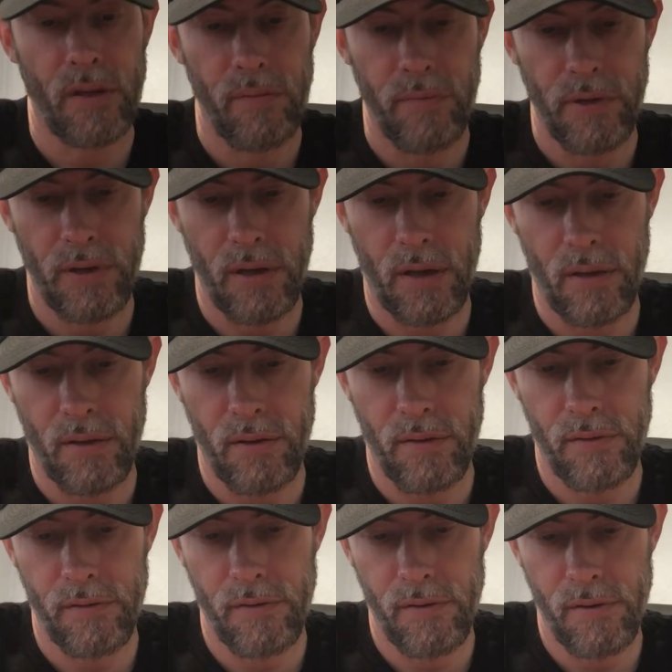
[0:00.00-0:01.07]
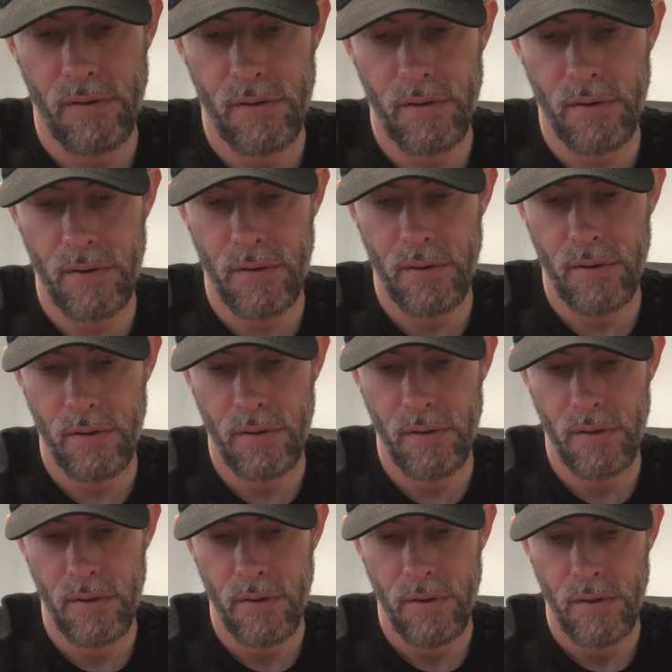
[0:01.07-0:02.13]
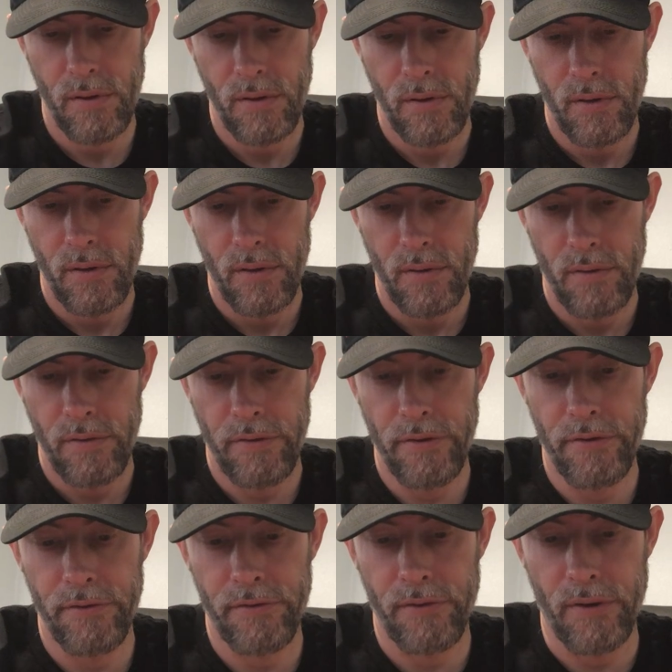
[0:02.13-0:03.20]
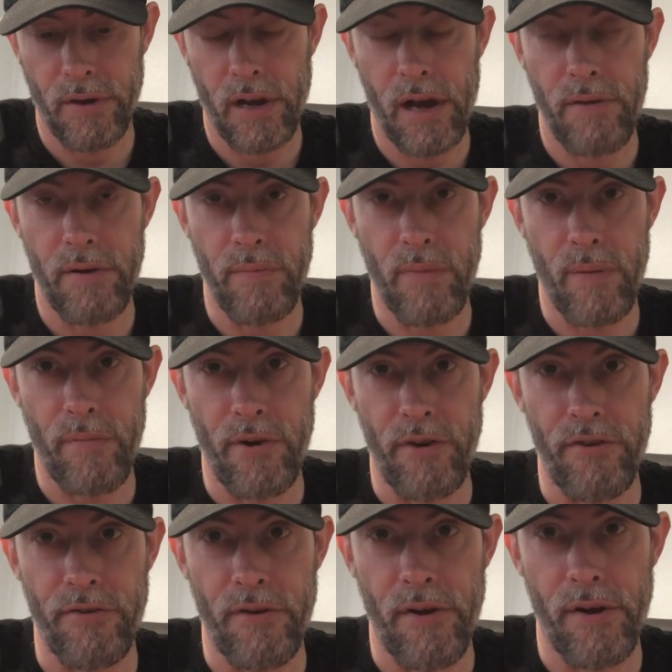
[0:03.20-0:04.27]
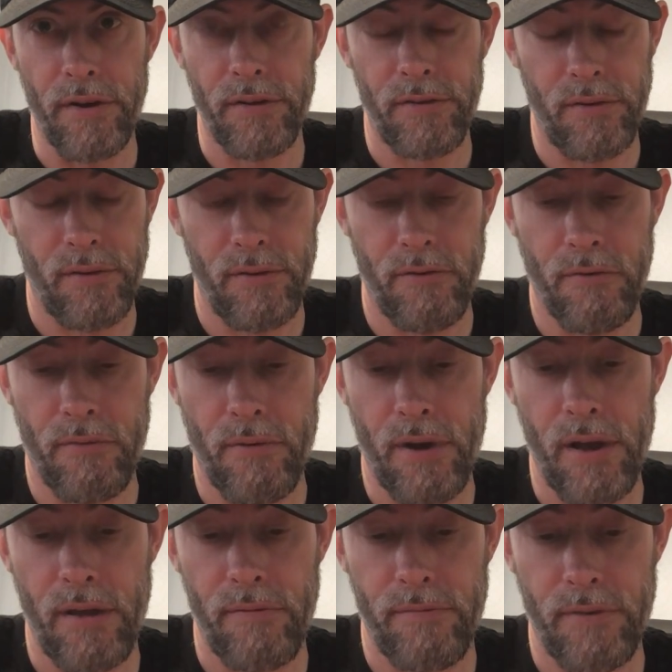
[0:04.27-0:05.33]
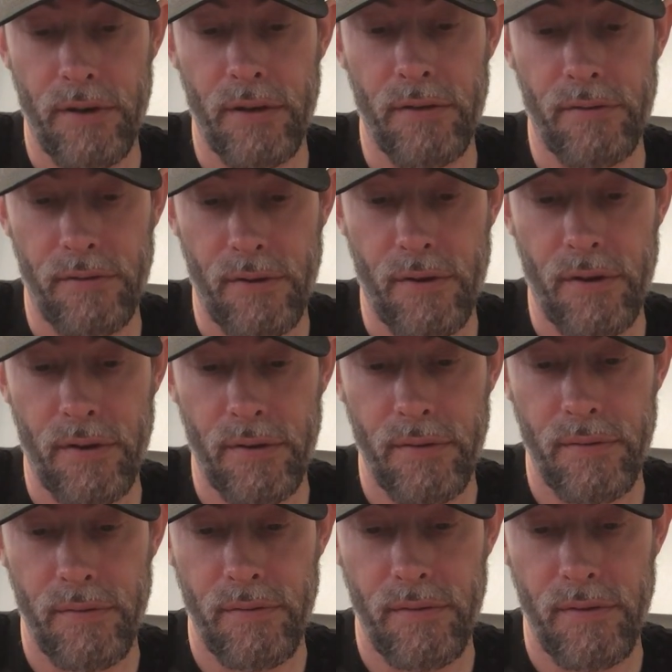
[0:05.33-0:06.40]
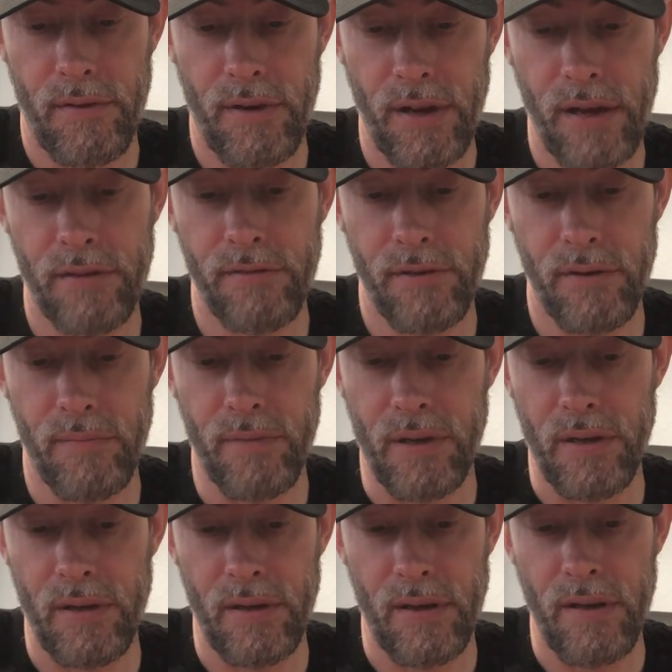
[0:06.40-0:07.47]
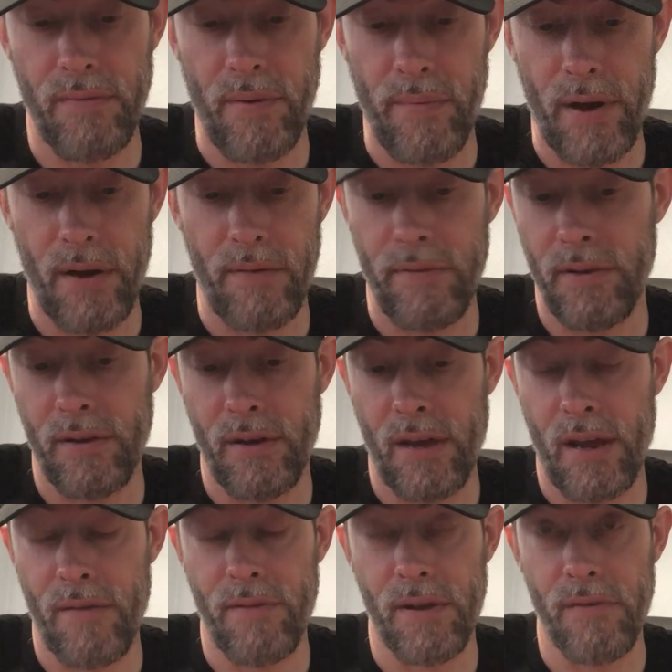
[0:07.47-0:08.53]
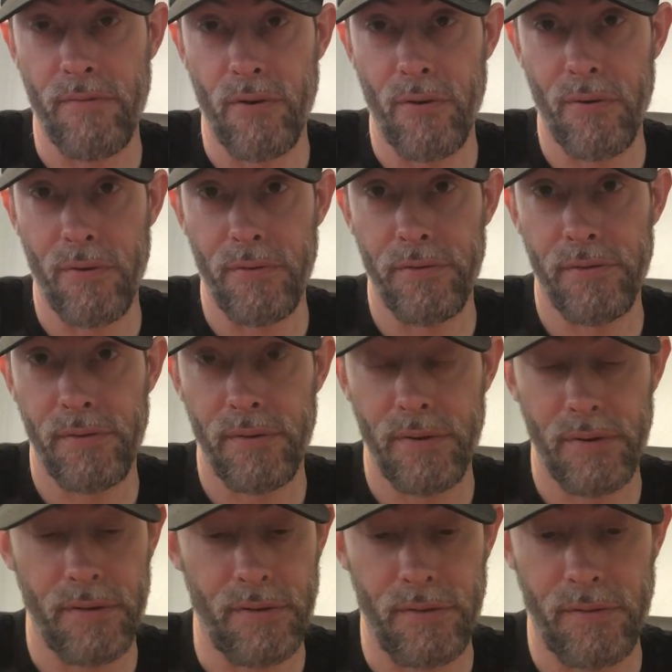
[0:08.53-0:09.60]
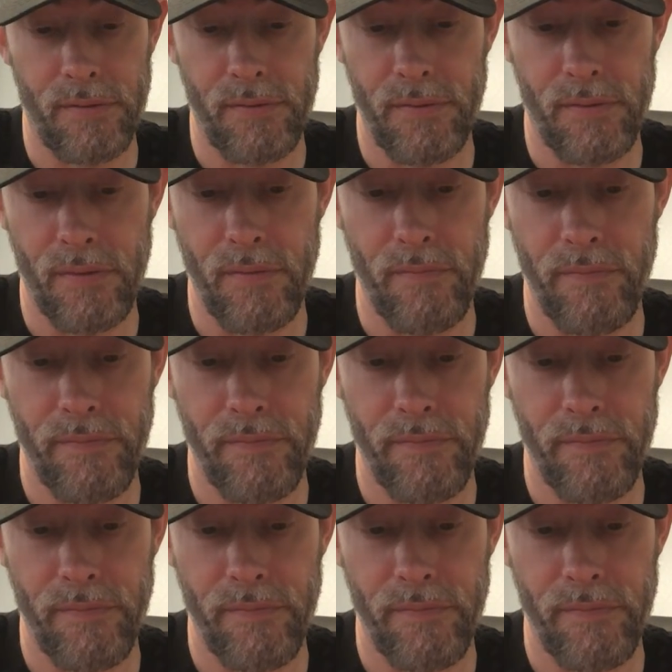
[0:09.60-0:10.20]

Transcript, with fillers: but yeah, the song, third song, I Remember Drugs. Great freaking song. And actually, it'd be even better if it didn't have any vocals, because it's just the